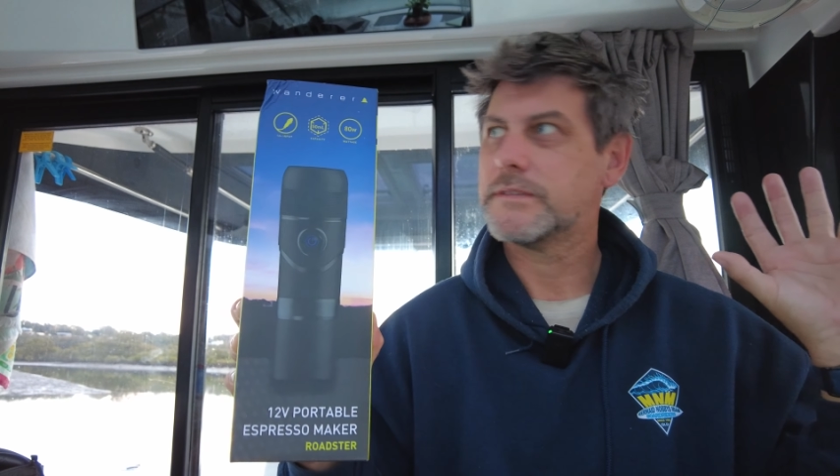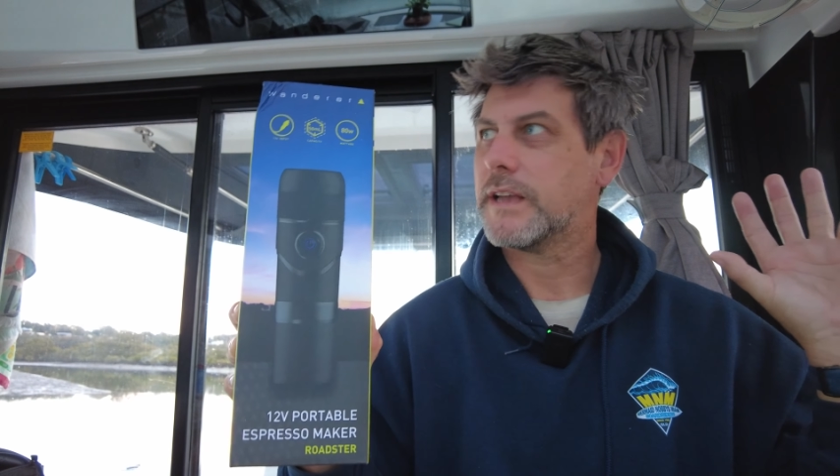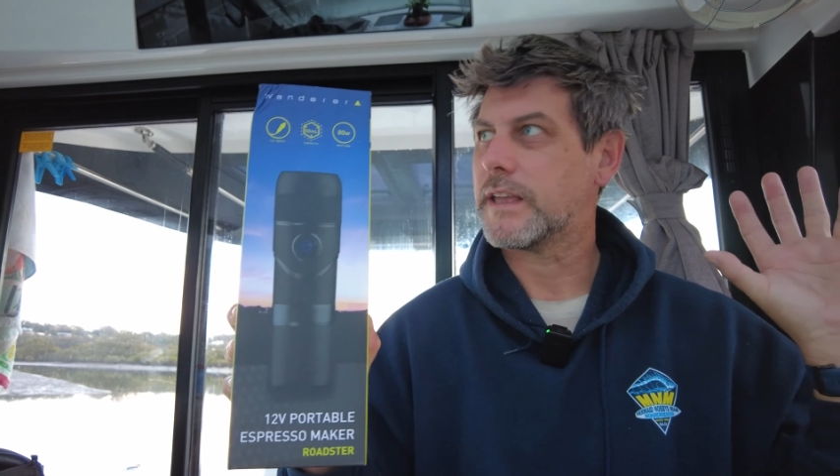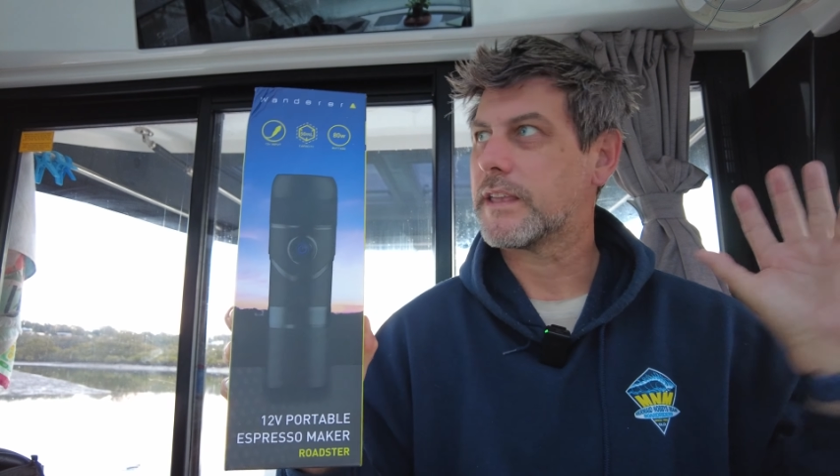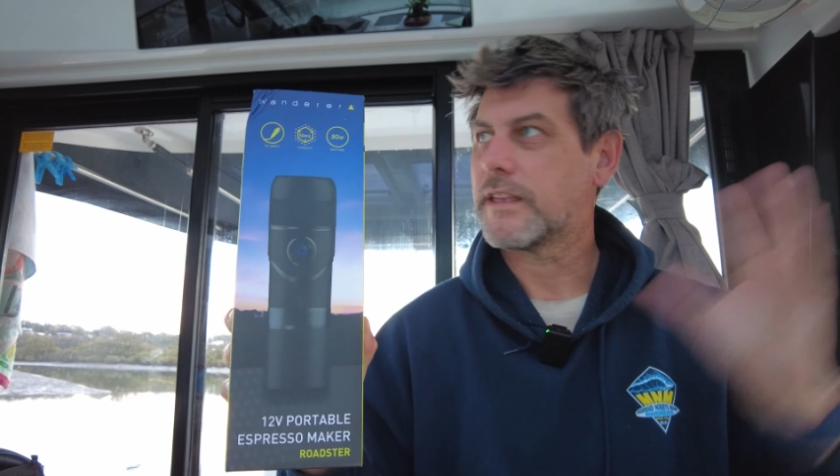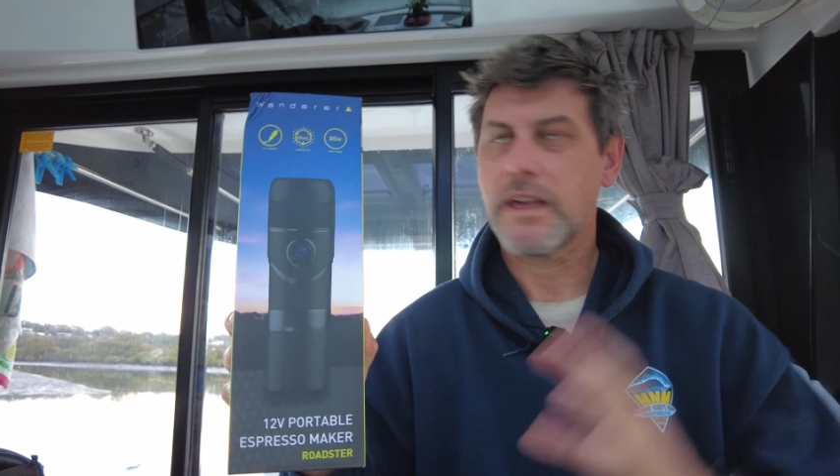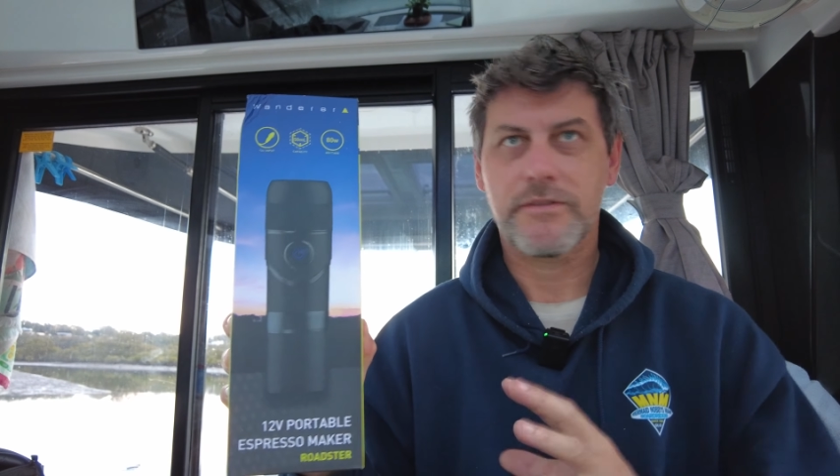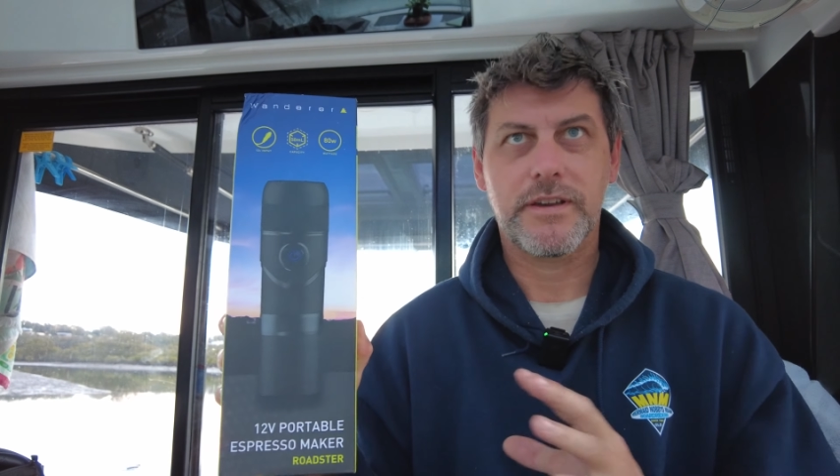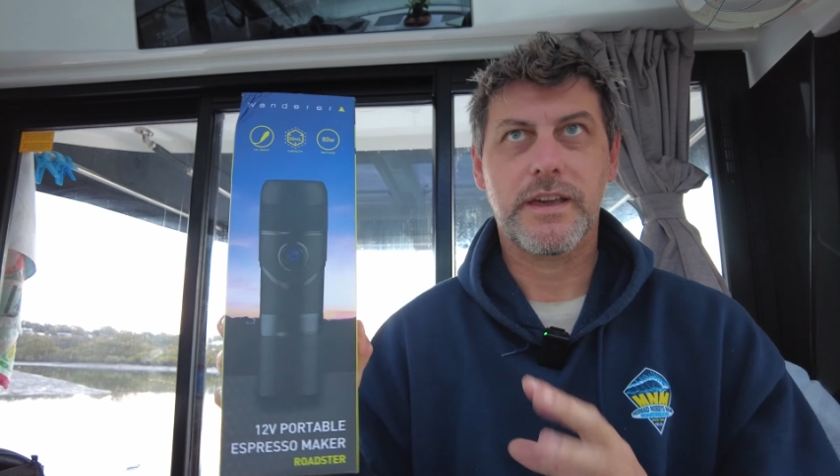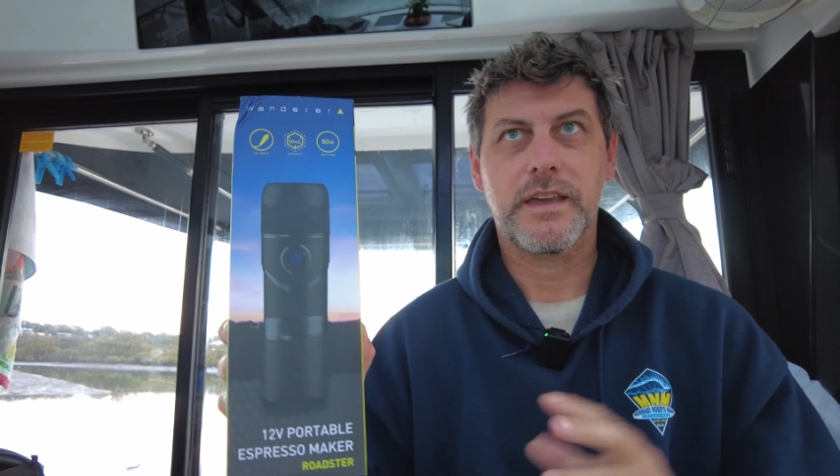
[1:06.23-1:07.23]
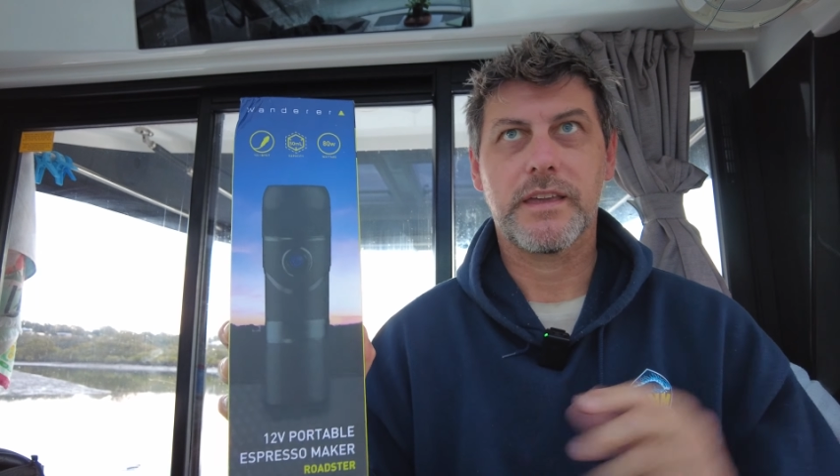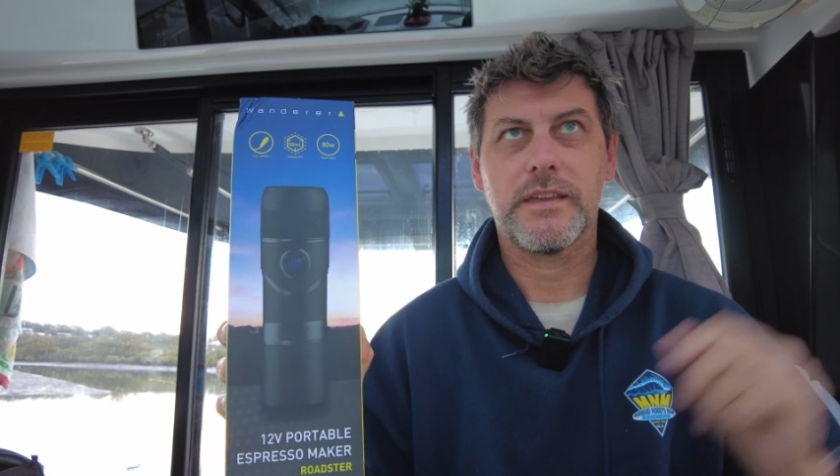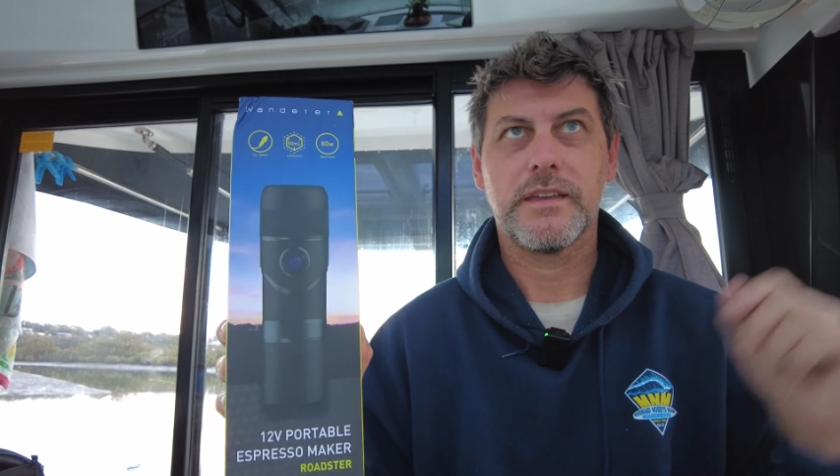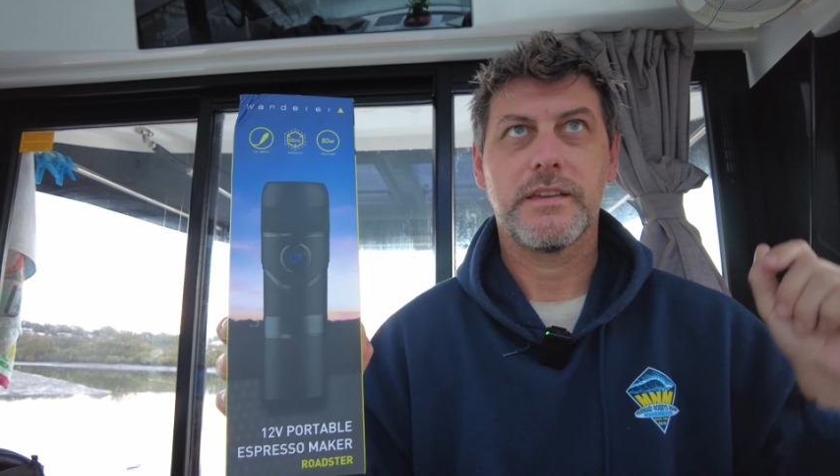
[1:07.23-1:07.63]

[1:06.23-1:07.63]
a cafe